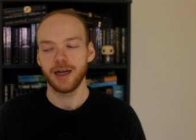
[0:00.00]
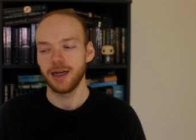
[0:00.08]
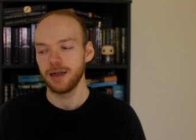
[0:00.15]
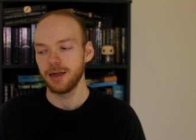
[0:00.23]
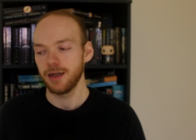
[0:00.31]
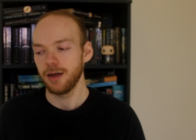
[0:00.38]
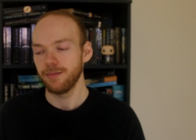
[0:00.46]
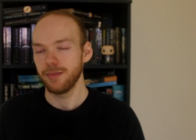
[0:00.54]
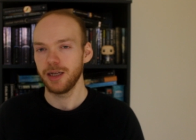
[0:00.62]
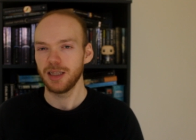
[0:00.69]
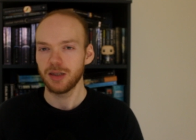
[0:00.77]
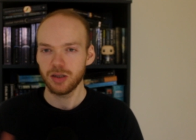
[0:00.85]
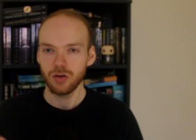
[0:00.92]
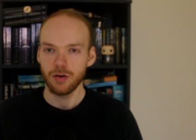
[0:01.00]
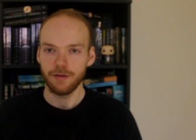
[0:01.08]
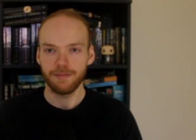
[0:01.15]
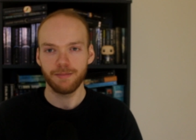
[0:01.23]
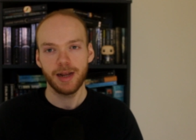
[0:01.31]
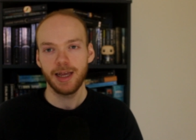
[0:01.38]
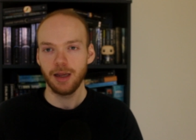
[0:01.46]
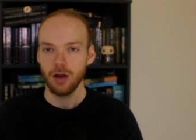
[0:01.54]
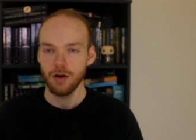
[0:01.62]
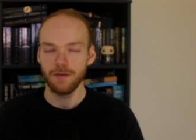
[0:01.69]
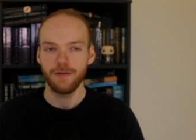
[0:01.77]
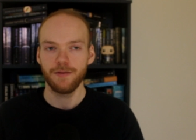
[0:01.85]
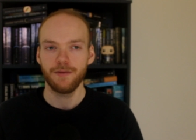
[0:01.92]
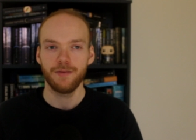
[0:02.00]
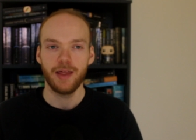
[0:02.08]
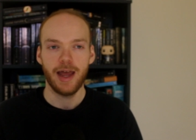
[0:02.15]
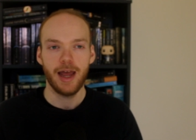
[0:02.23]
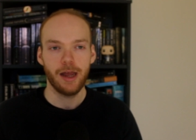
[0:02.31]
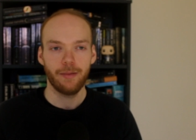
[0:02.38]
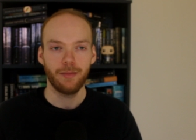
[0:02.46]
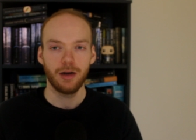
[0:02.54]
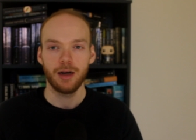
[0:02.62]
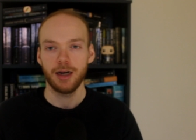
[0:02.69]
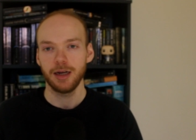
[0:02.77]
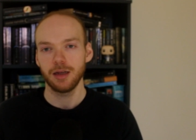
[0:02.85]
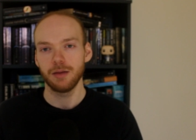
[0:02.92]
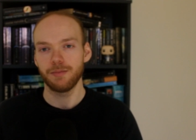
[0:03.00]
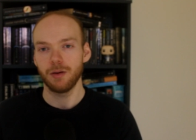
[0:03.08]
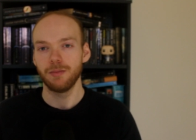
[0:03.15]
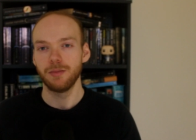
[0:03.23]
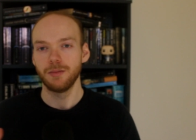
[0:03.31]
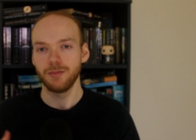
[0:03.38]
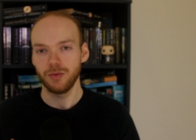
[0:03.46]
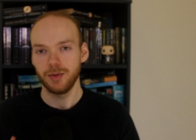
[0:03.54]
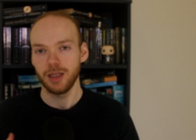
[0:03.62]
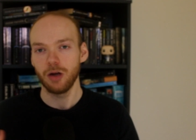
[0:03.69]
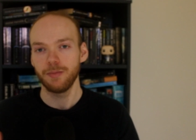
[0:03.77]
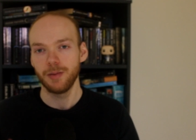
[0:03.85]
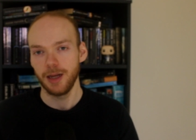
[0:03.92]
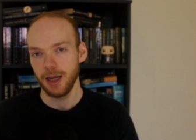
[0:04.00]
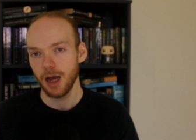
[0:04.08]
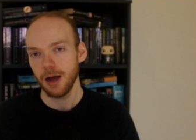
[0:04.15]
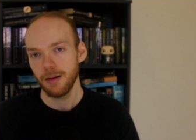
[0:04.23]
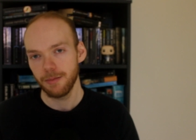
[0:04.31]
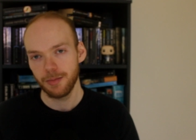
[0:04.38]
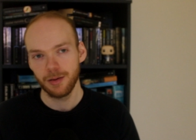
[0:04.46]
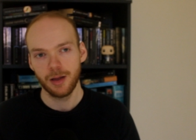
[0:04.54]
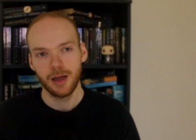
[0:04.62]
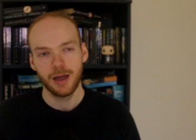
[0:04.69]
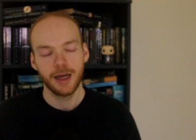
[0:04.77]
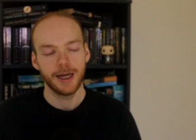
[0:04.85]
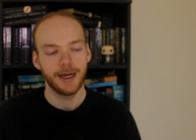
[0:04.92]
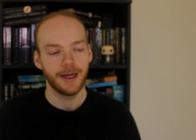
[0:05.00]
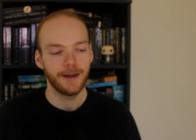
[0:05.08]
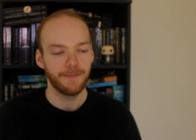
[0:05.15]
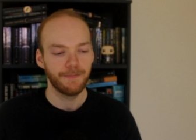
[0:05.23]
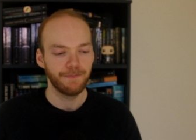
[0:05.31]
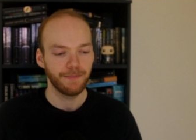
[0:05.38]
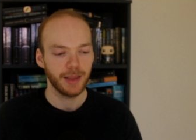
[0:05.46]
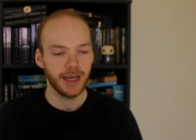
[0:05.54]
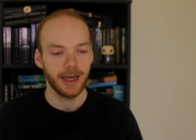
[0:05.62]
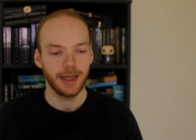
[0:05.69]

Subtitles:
and it's sort of playing off them and like the problems with opening up, and